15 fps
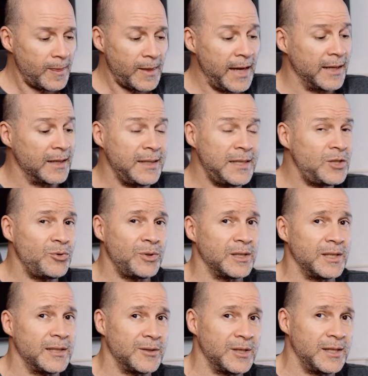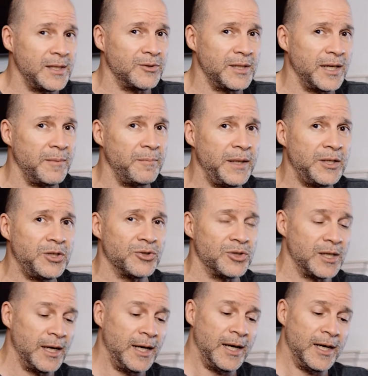at least you can still take pictures.